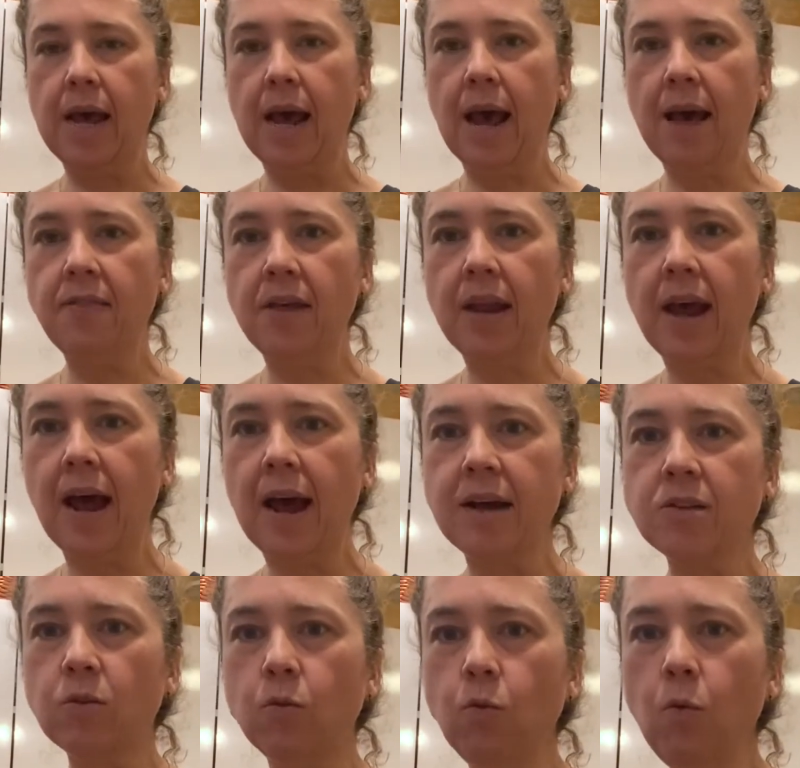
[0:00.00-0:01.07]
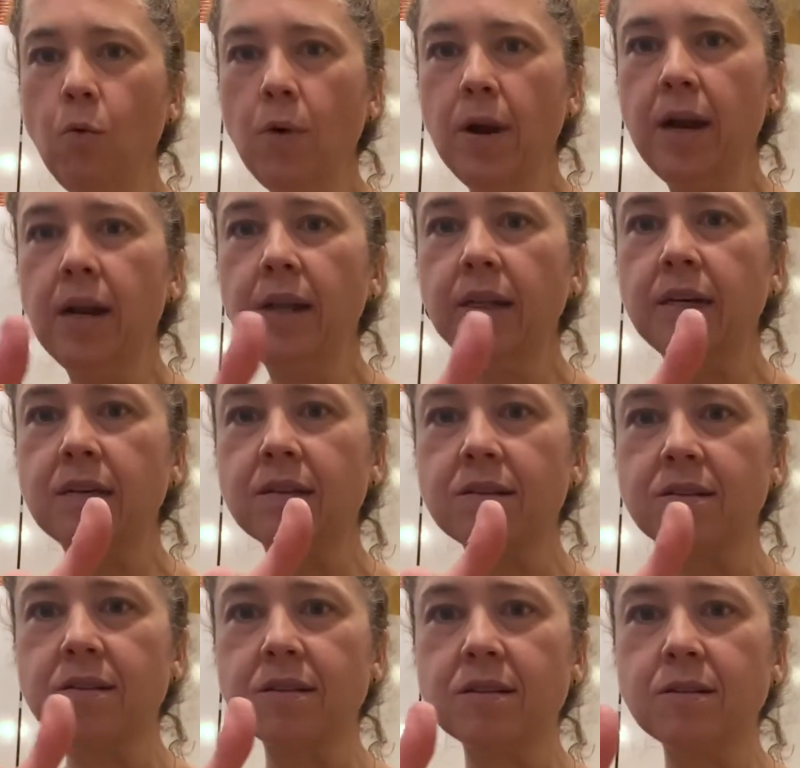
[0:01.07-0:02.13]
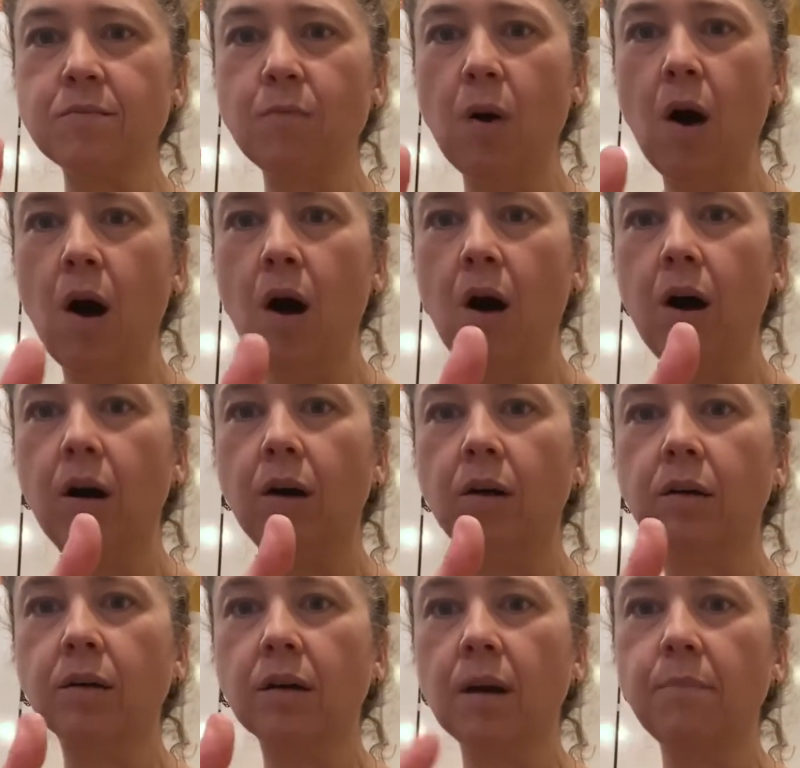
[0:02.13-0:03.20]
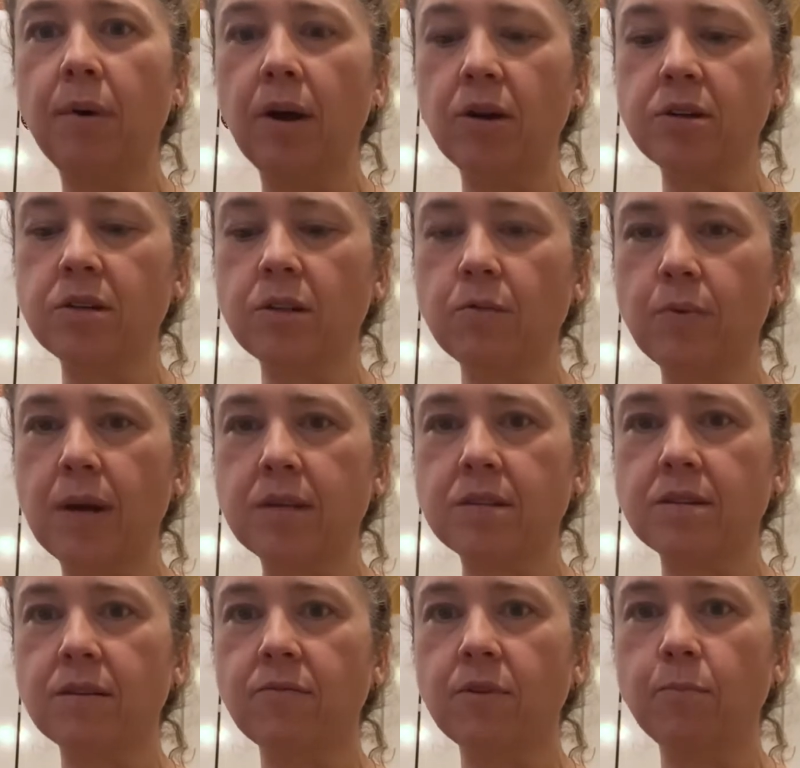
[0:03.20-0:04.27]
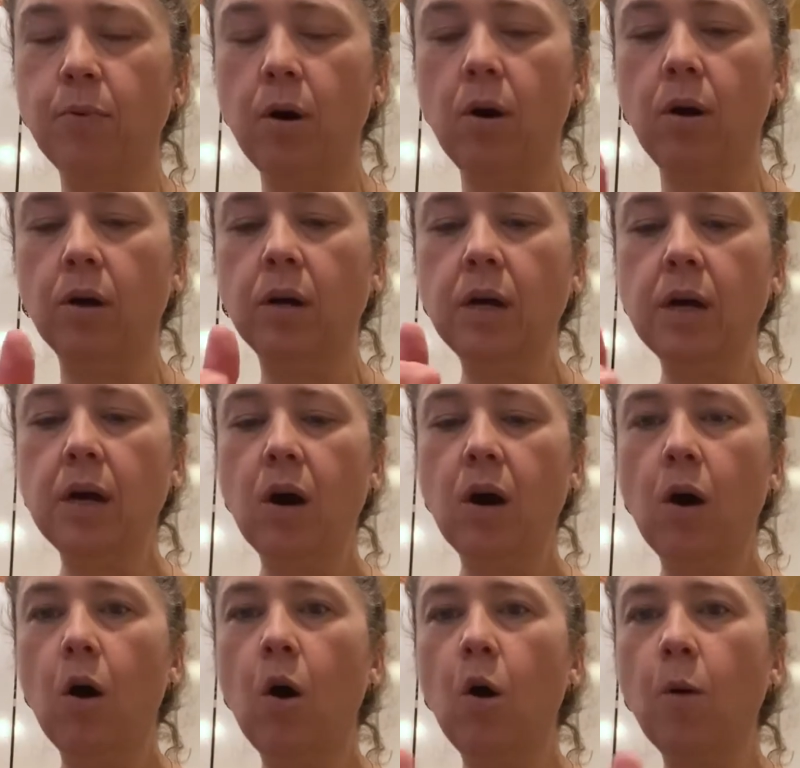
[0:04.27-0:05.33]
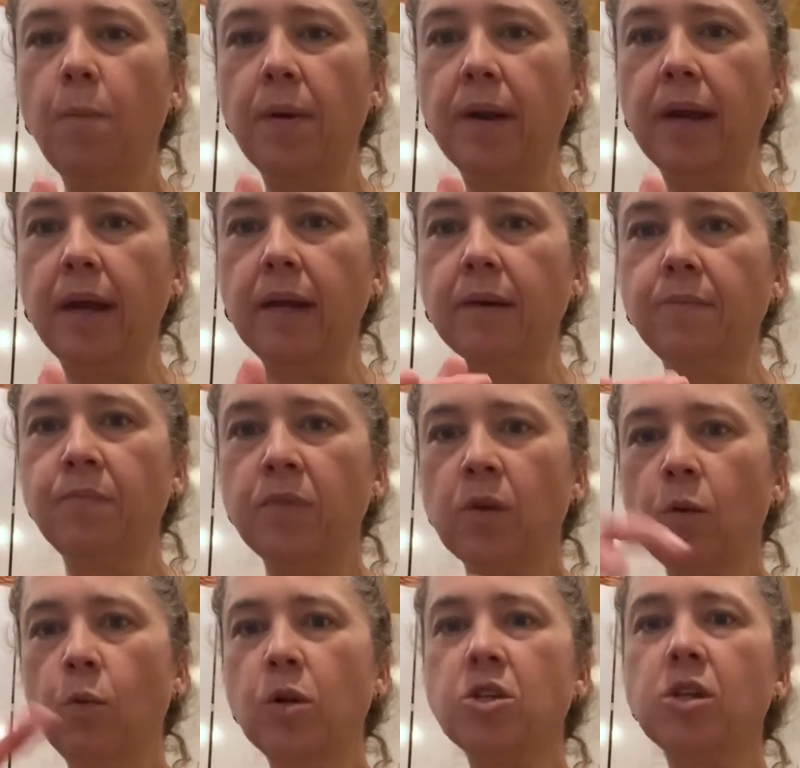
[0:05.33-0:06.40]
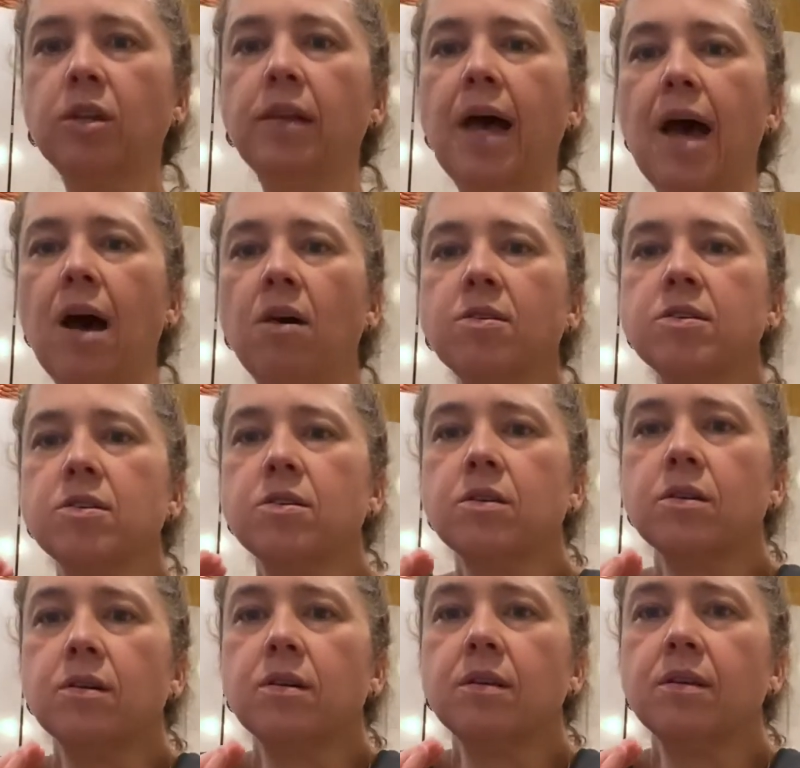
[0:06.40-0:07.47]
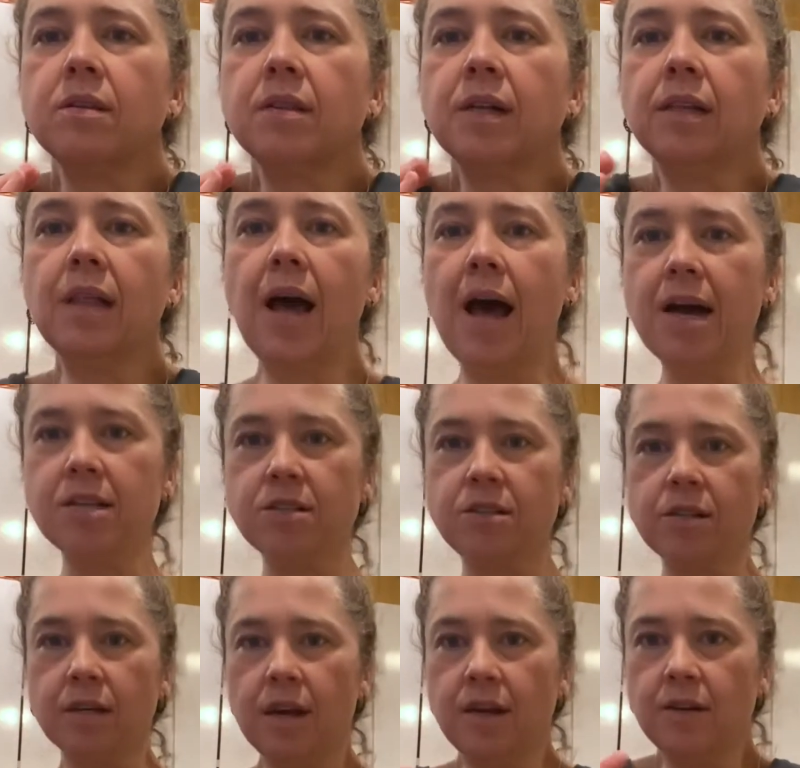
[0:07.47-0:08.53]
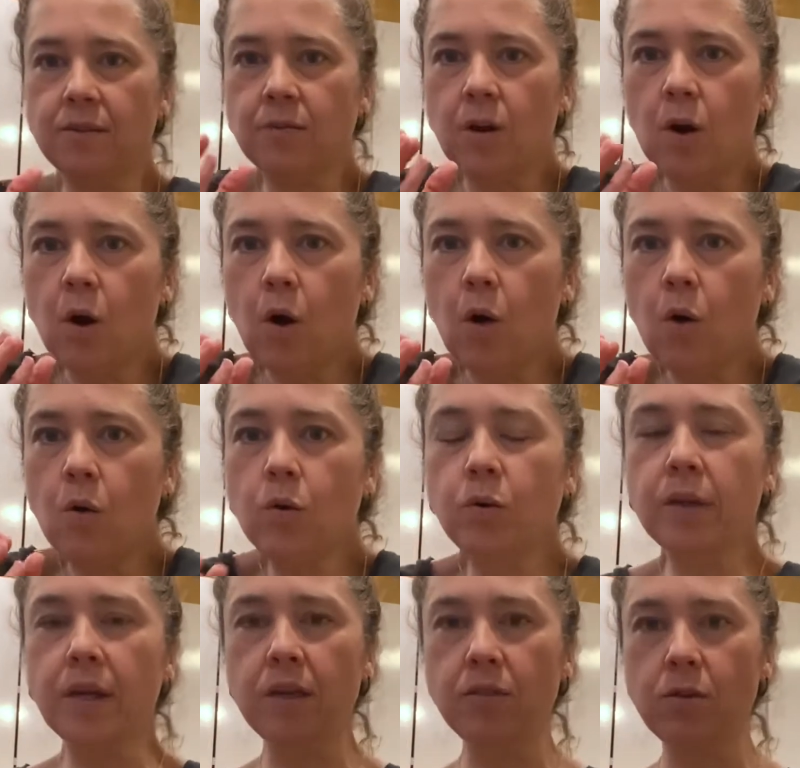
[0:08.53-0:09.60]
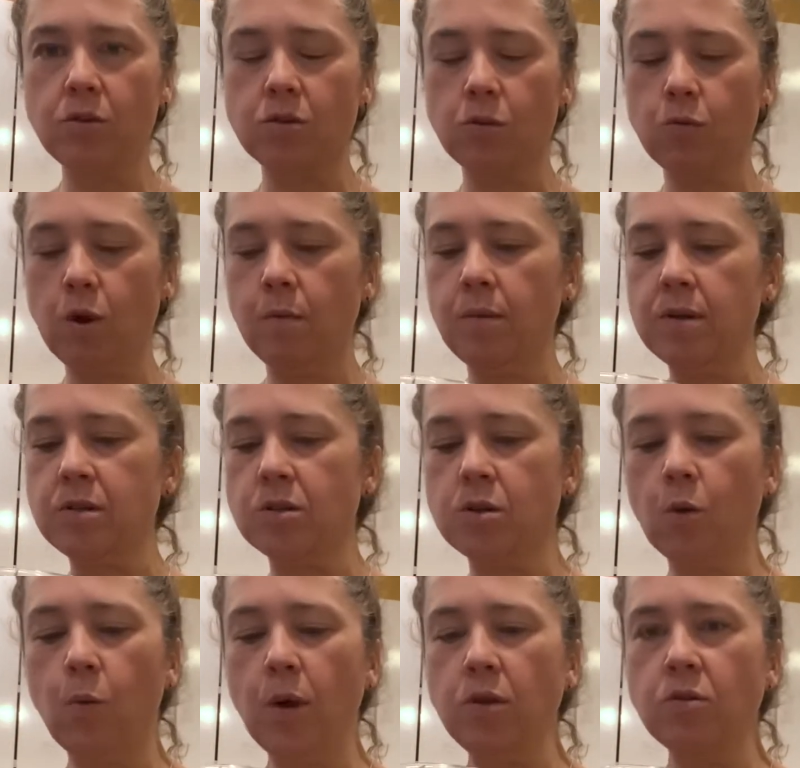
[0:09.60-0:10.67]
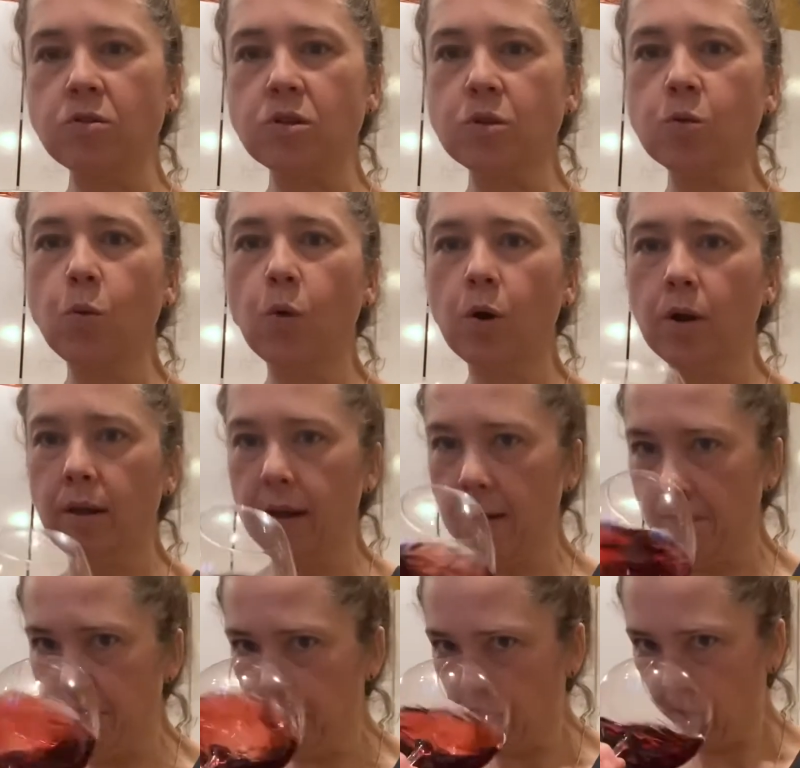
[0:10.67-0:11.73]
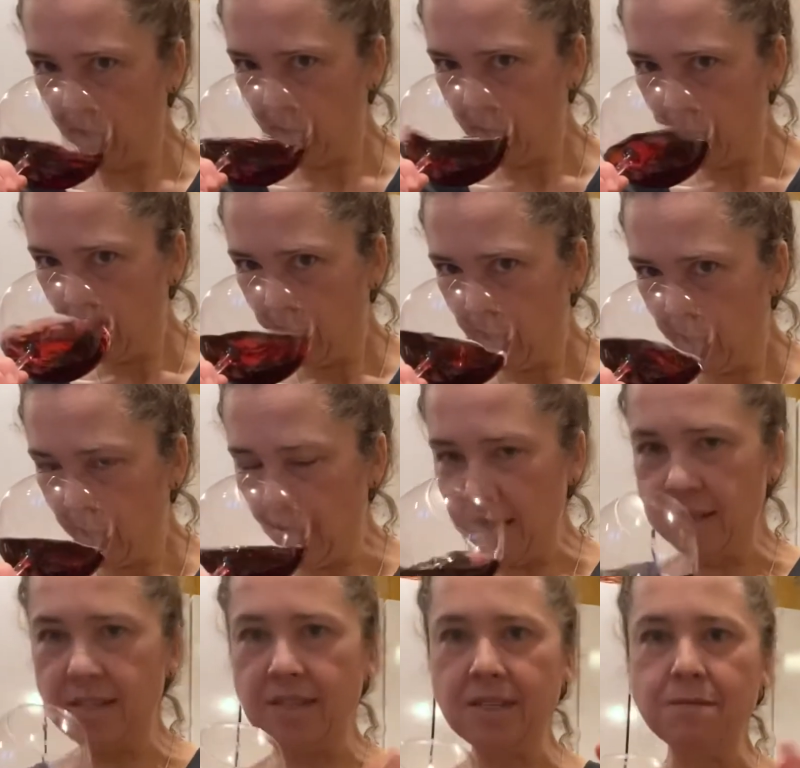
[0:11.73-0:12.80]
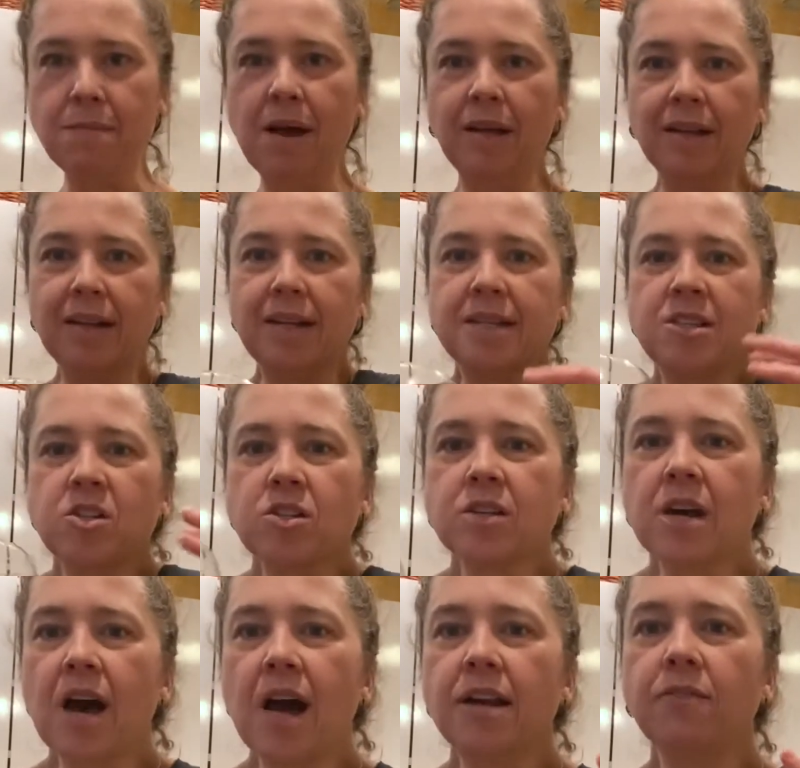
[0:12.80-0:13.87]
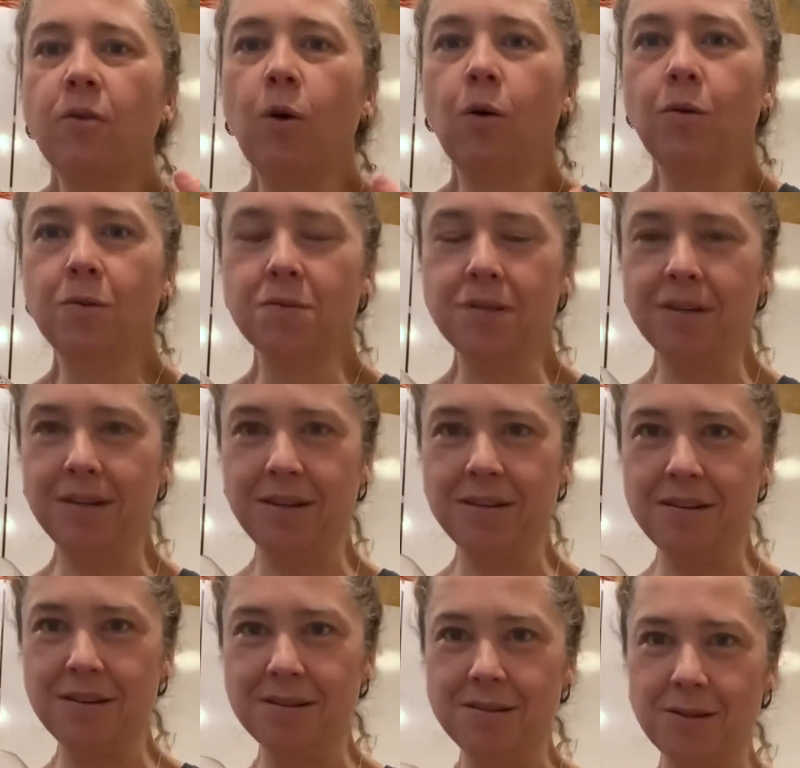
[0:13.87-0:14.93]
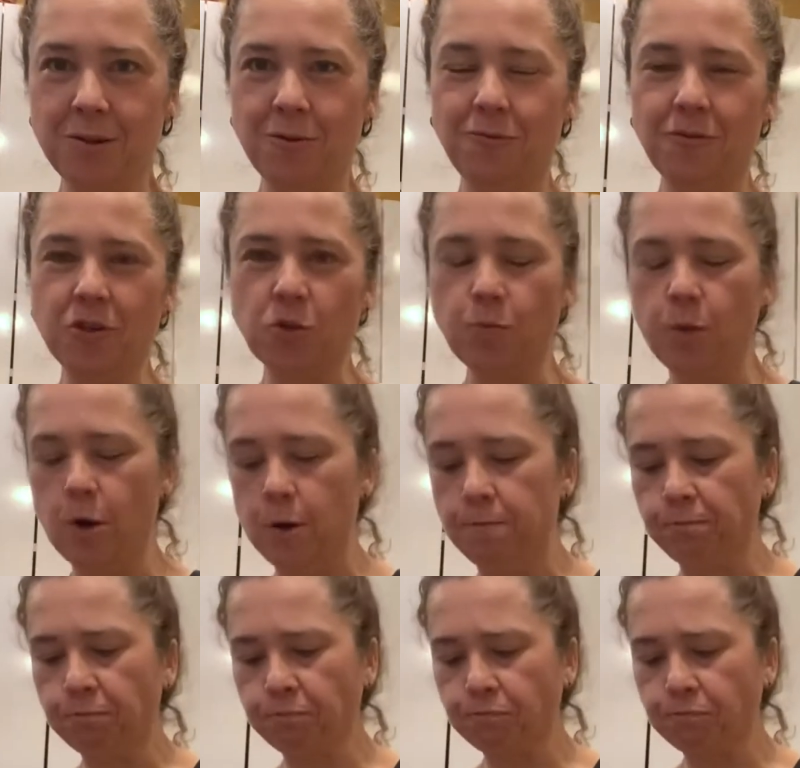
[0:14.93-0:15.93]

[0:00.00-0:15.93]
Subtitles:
And then it has a really small, compared to the rest of the bowl, opening, which allows the glass to kind of hold in those aromas. So when you swirl it and smell it, it just kind of holds it into this little fishbowl.